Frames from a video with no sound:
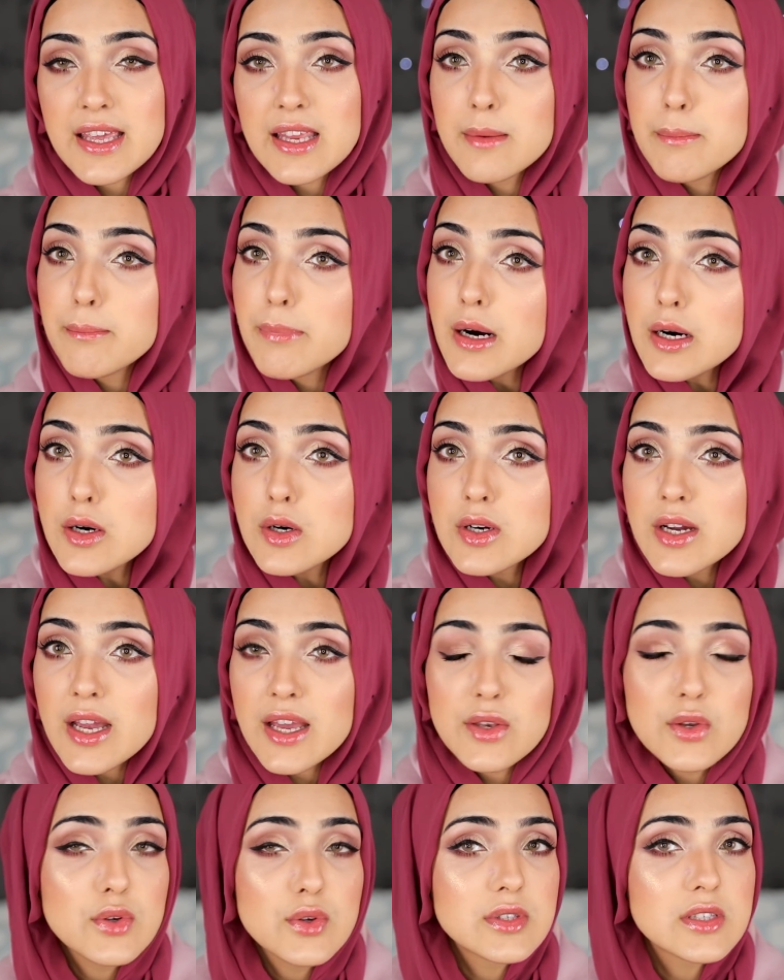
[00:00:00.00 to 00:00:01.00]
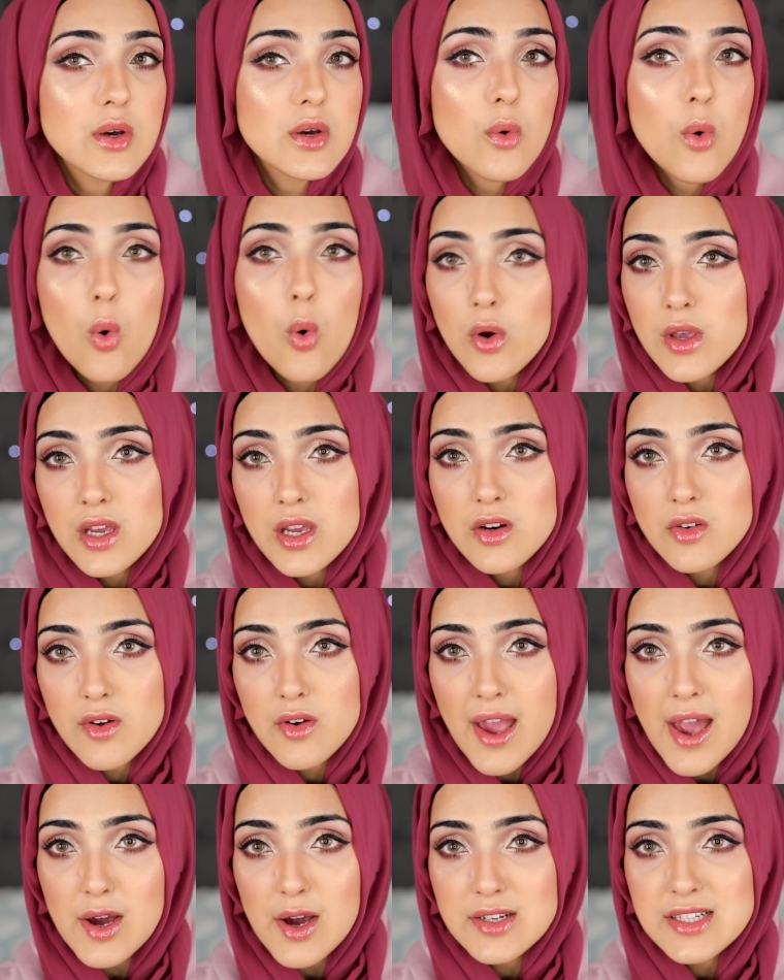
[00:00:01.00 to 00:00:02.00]
in bulk and use it all year
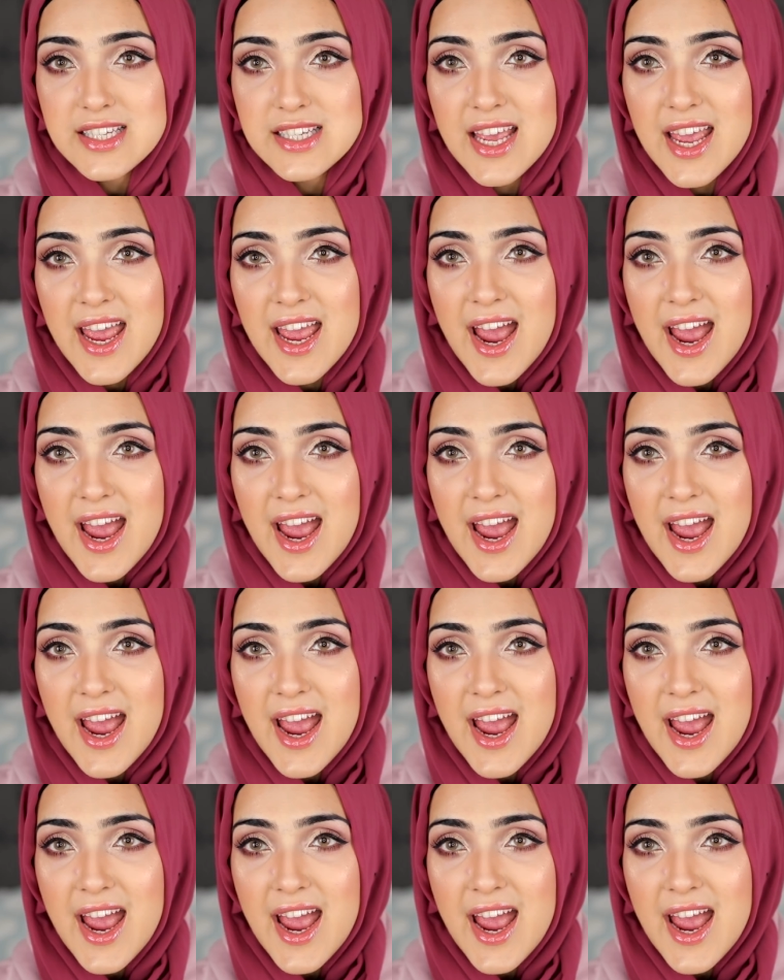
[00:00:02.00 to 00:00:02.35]
round.